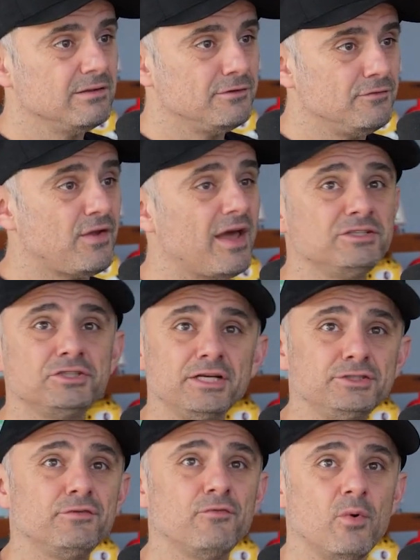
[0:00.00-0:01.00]
You've got to
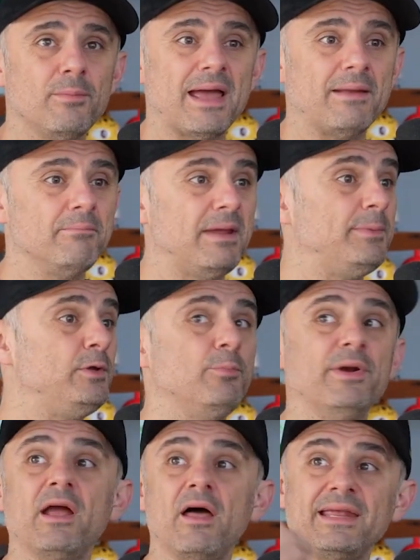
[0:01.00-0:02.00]
change your format. Maybe you
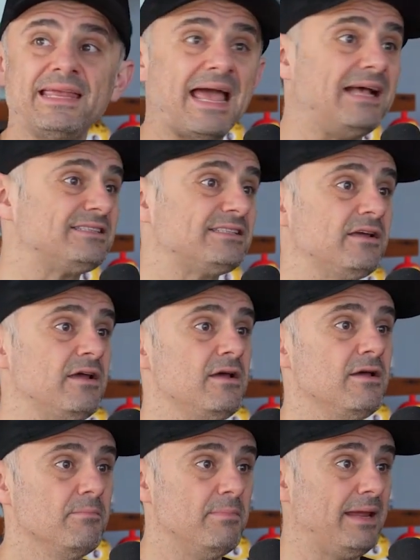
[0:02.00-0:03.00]
bring on a guest.
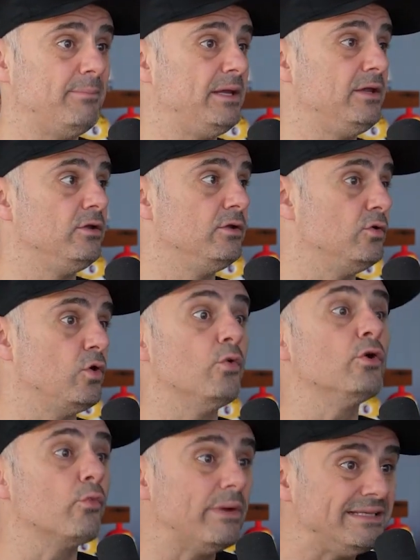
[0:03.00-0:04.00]
Maybe you go
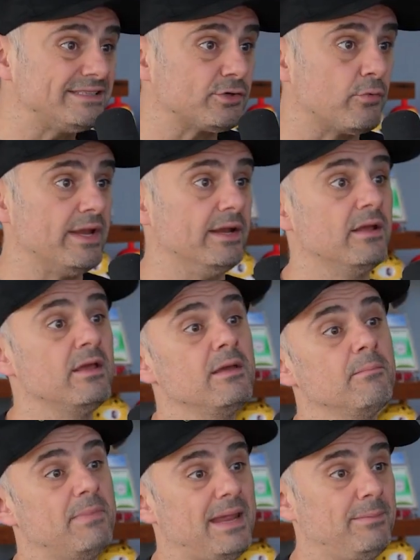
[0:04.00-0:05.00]
to green screen.
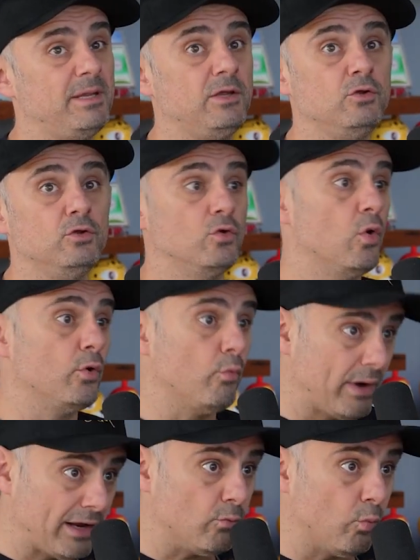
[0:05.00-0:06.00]
Maybe you go to
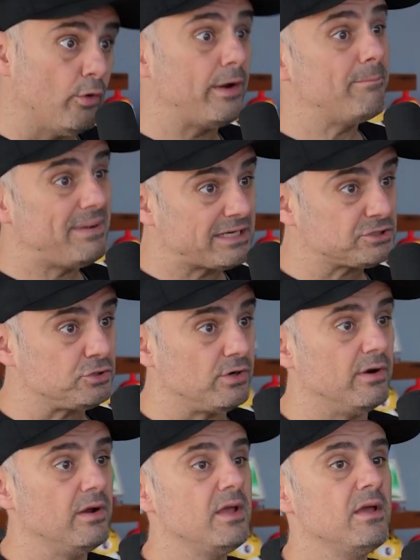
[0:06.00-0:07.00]
written word and
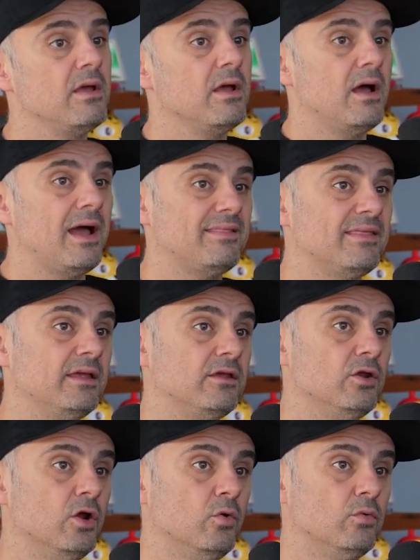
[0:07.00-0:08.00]
picture. I think,
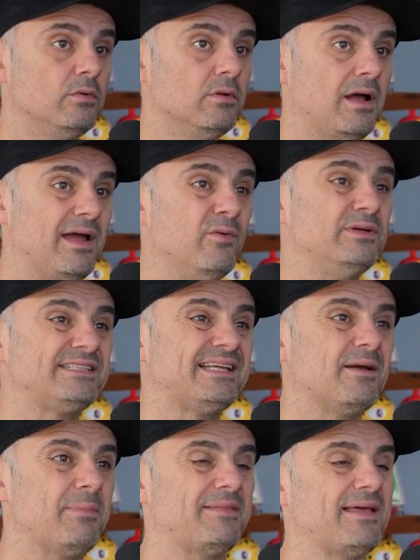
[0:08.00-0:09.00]
you know, I always
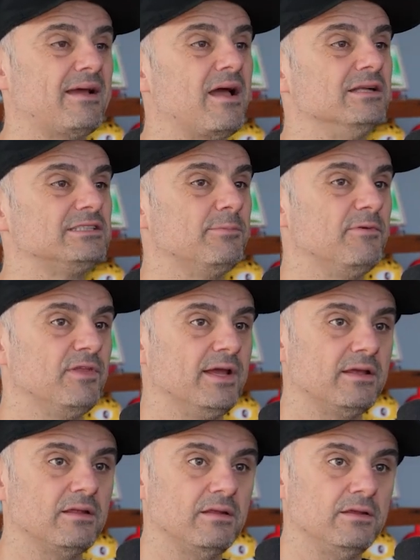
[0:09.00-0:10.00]
think about that concept of
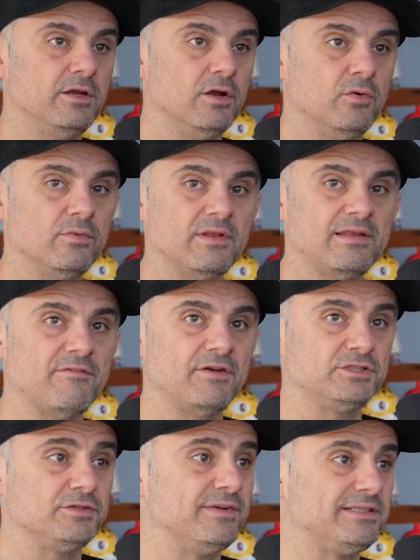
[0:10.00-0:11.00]
like, you know, the
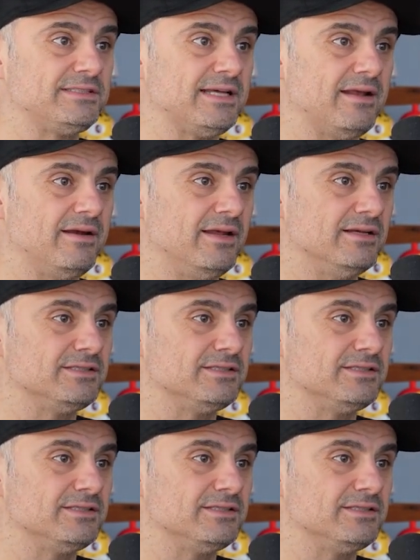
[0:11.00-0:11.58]
definition of insanity